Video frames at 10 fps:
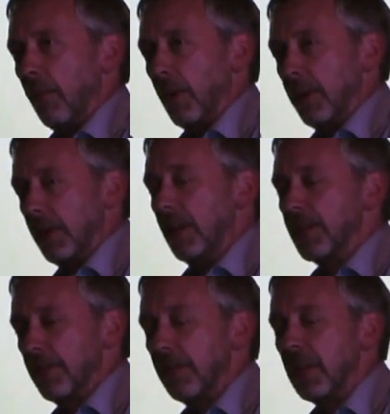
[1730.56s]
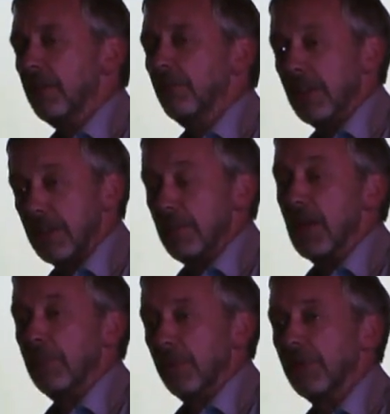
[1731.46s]
when the next of kin rings
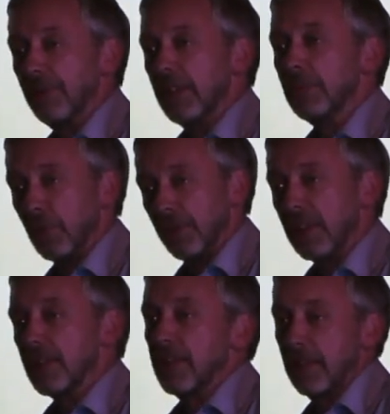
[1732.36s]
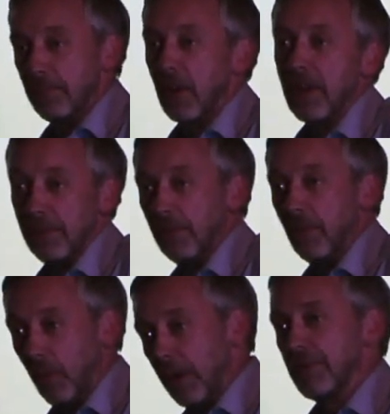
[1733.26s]
me up at 3 in the morning and say, my
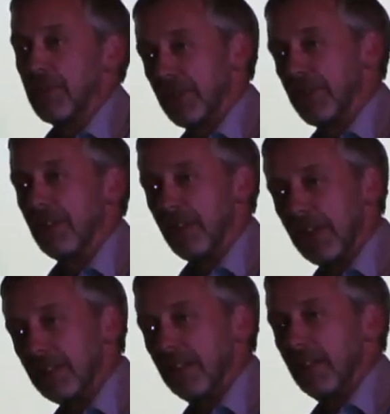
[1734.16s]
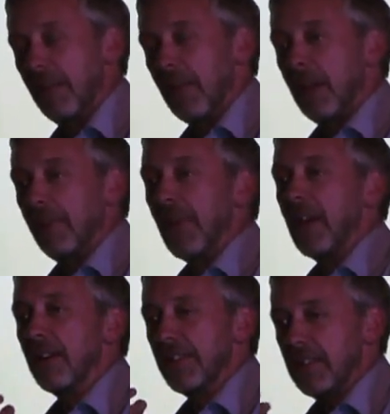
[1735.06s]
wife's just died,
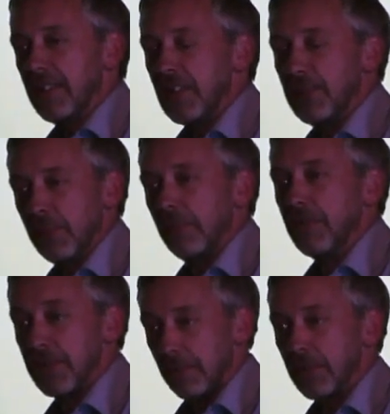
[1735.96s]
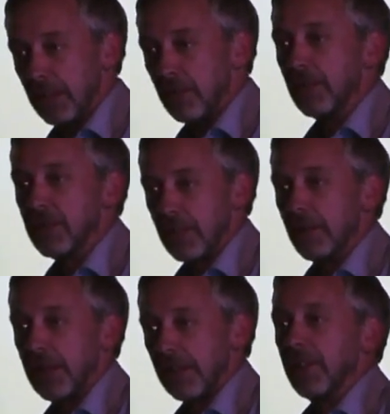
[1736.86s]
they are desperate for something good to
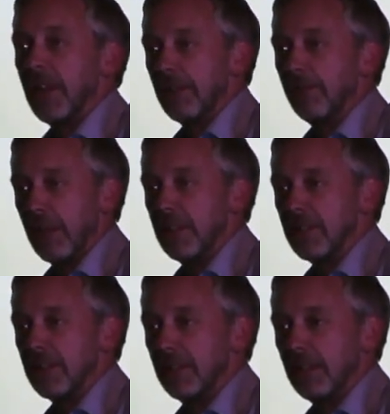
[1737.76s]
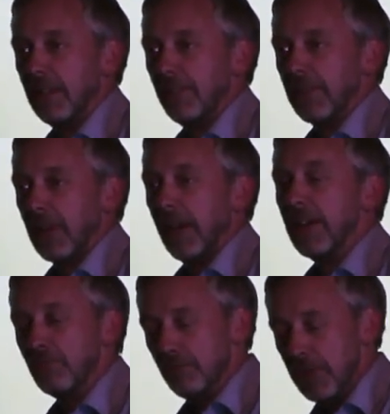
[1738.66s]
come out of that event. And
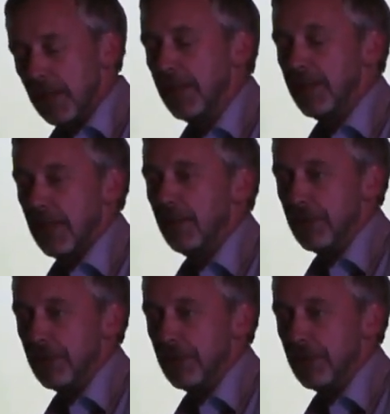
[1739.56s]
it really is our